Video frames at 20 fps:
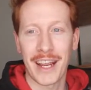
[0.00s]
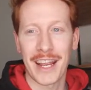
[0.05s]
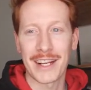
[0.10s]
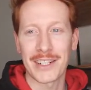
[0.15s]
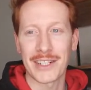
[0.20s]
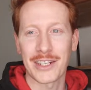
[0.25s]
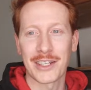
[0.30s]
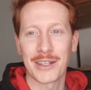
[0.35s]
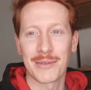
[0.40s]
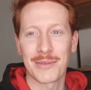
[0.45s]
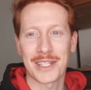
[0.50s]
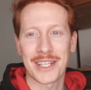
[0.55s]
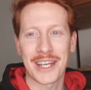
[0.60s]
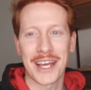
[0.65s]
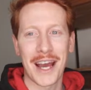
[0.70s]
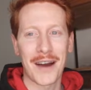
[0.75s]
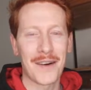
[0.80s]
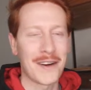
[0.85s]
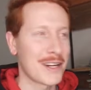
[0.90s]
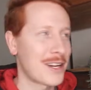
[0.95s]
each of them, see
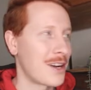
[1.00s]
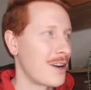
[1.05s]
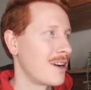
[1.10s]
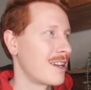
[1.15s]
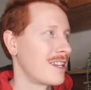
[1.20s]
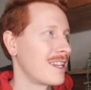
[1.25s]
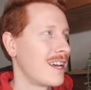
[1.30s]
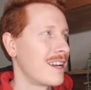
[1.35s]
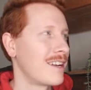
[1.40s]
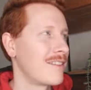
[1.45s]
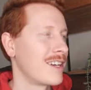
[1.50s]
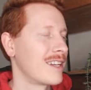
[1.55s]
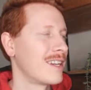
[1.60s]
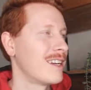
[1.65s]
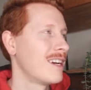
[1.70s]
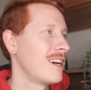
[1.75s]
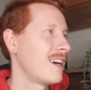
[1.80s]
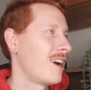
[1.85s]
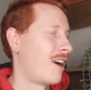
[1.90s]
how I go at the end of it.